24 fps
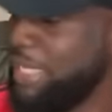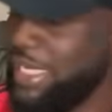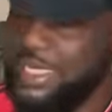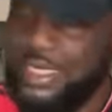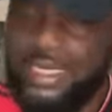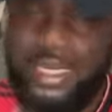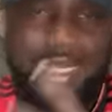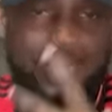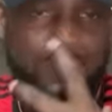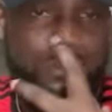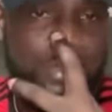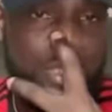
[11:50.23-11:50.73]

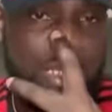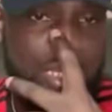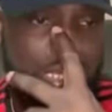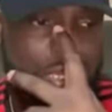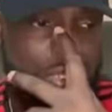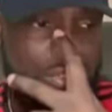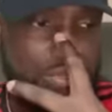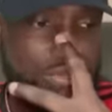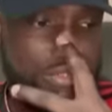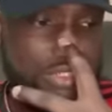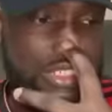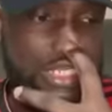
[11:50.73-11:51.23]
bad lamp and I
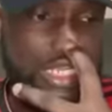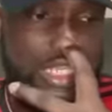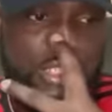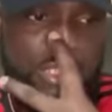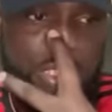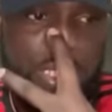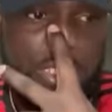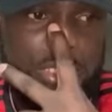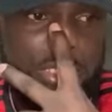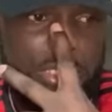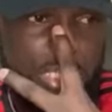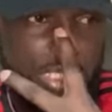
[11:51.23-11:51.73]
loaded that
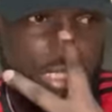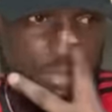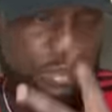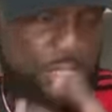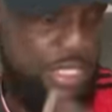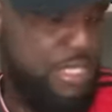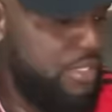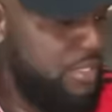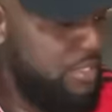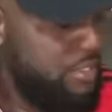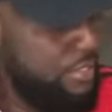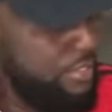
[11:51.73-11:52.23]
try to stop
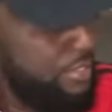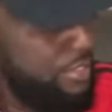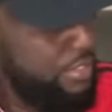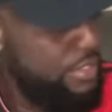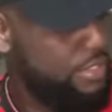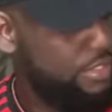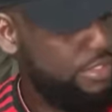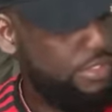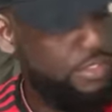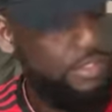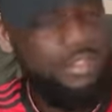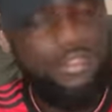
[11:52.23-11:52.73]
me.
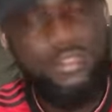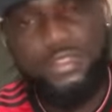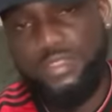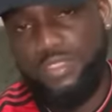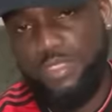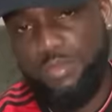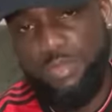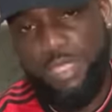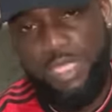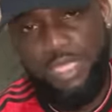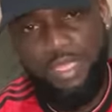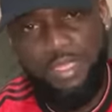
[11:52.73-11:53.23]

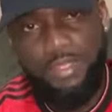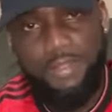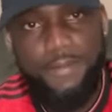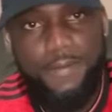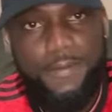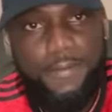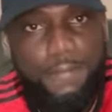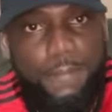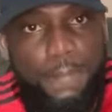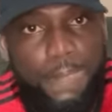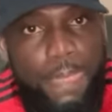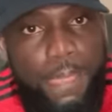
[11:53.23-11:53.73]
See me, ah?
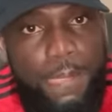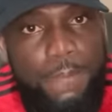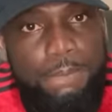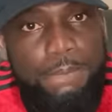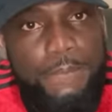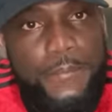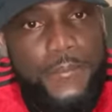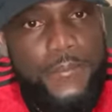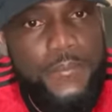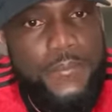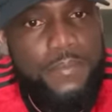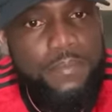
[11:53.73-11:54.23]

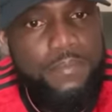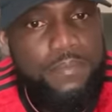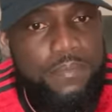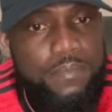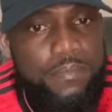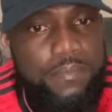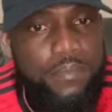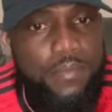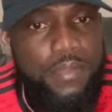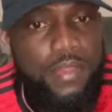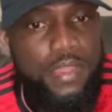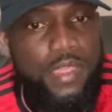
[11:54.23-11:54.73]

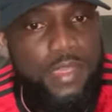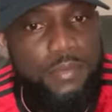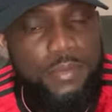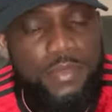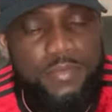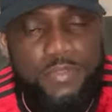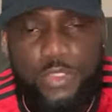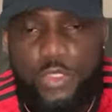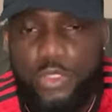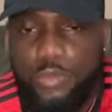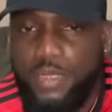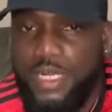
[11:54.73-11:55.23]
If
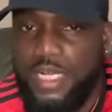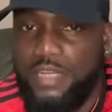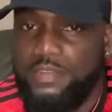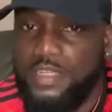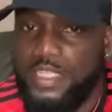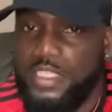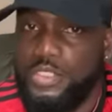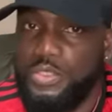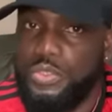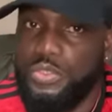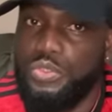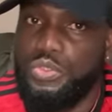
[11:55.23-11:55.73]
I come off
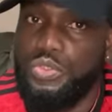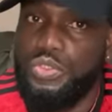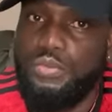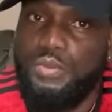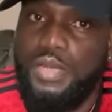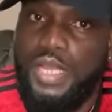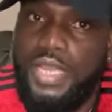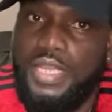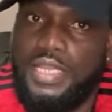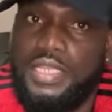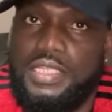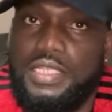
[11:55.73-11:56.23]
of YouTube
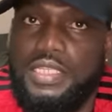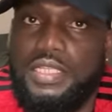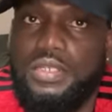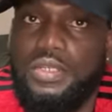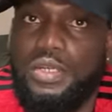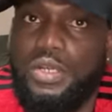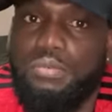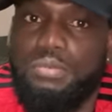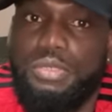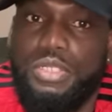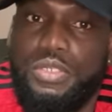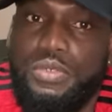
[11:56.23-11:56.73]
or anything
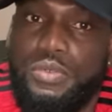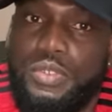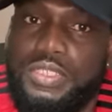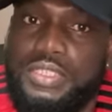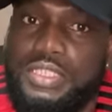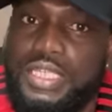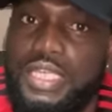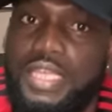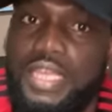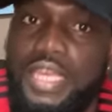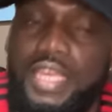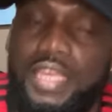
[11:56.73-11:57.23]
now, I know,
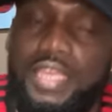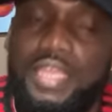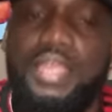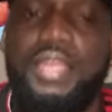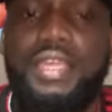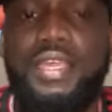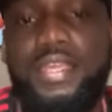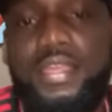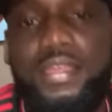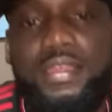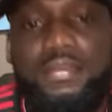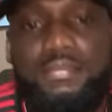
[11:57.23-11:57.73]
say, so yeah.
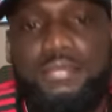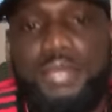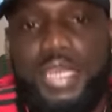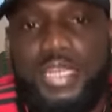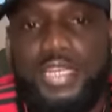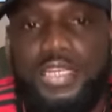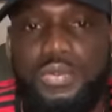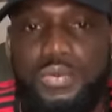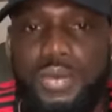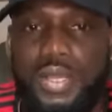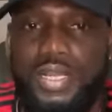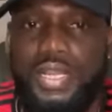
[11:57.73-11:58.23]
Me, I
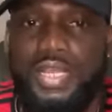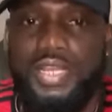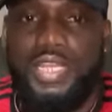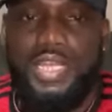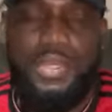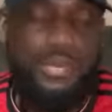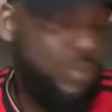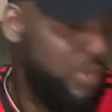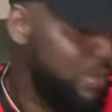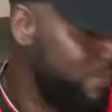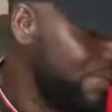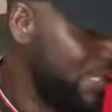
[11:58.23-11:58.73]
did one of
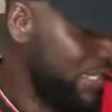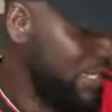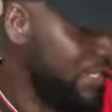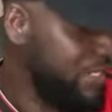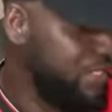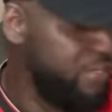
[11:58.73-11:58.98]
them where make a